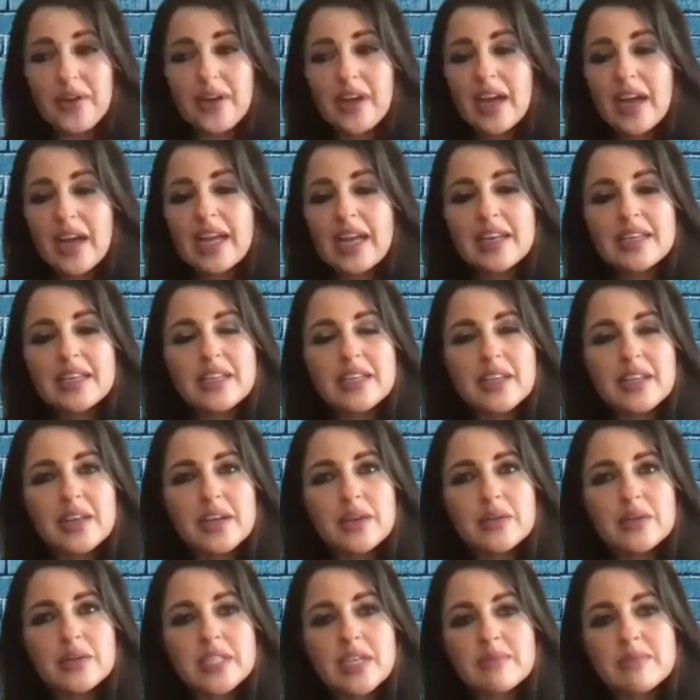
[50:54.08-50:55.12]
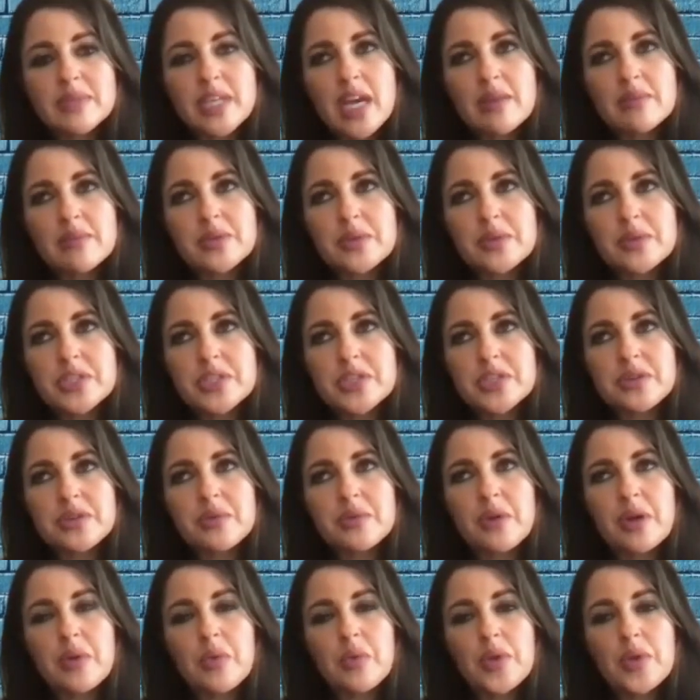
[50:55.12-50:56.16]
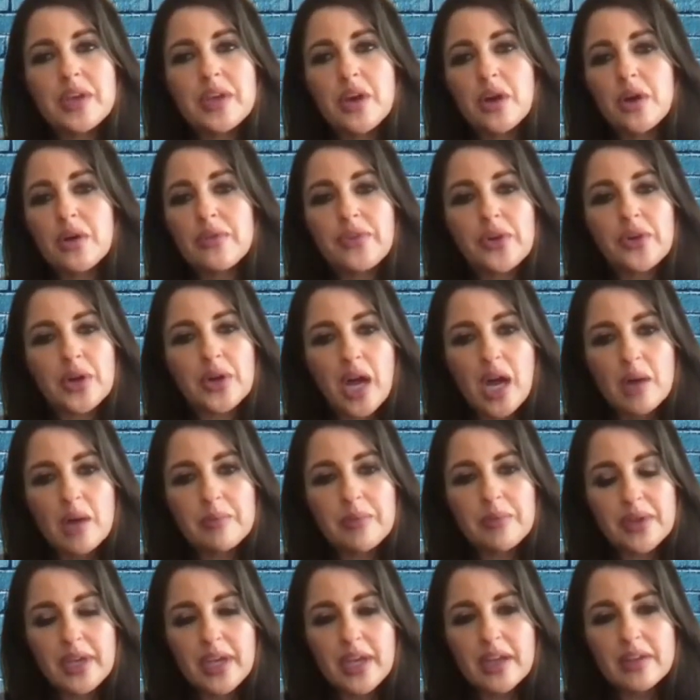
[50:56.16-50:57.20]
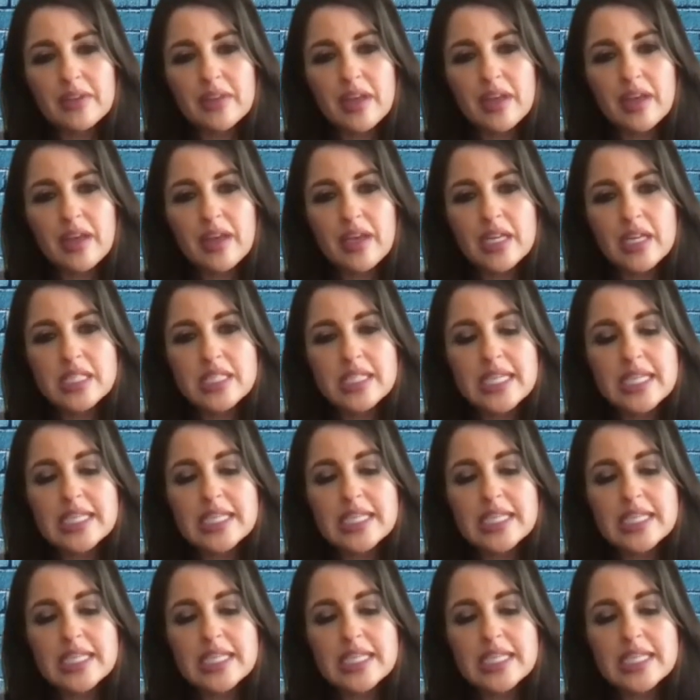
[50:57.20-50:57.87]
And you know, sometimes Richard, we overcomplicate things.